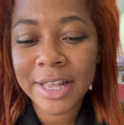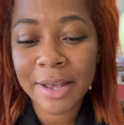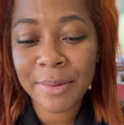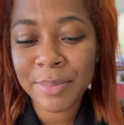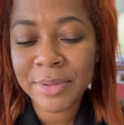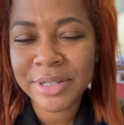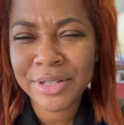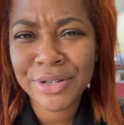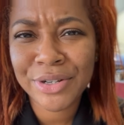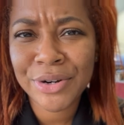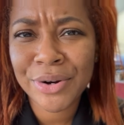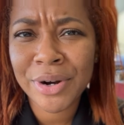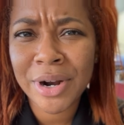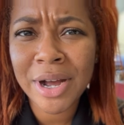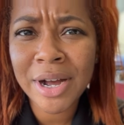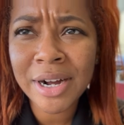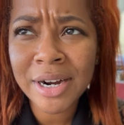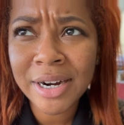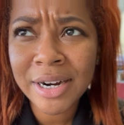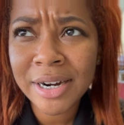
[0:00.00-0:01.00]
Melissa Joan
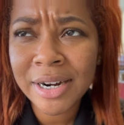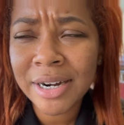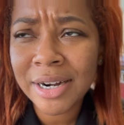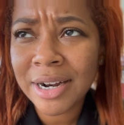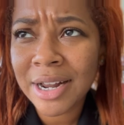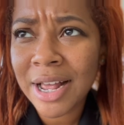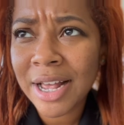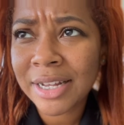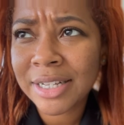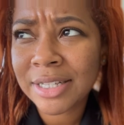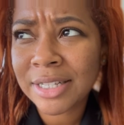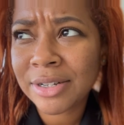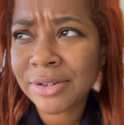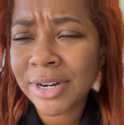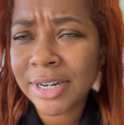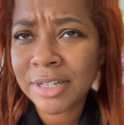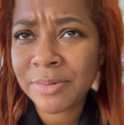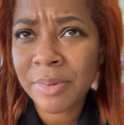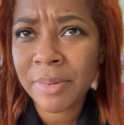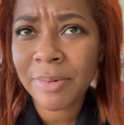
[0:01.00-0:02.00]
Hart has
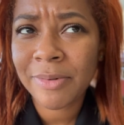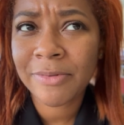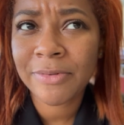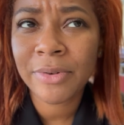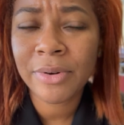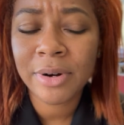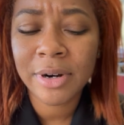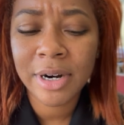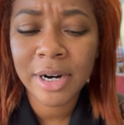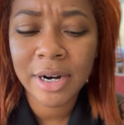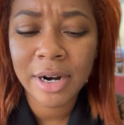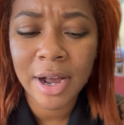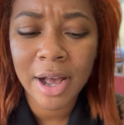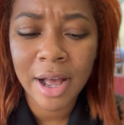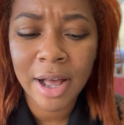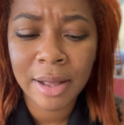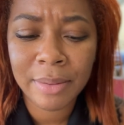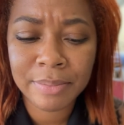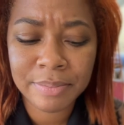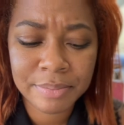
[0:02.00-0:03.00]
directed me before.
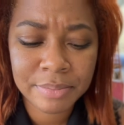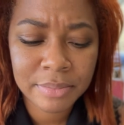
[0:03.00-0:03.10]
Um,